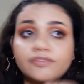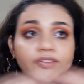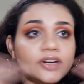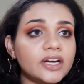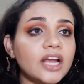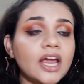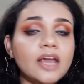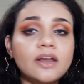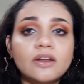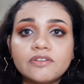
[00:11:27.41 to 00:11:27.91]

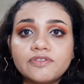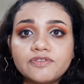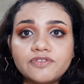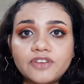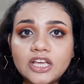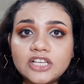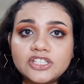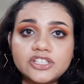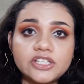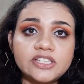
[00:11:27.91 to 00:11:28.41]
different kind
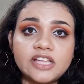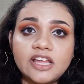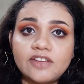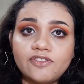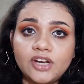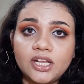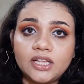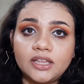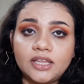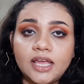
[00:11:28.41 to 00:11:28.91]
of
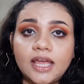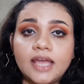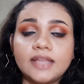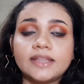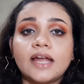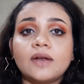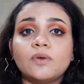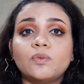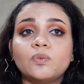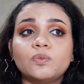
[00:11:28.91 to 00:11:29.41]
facials and
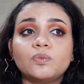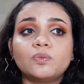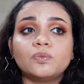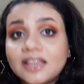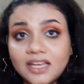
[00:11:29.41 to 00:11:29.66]
everything that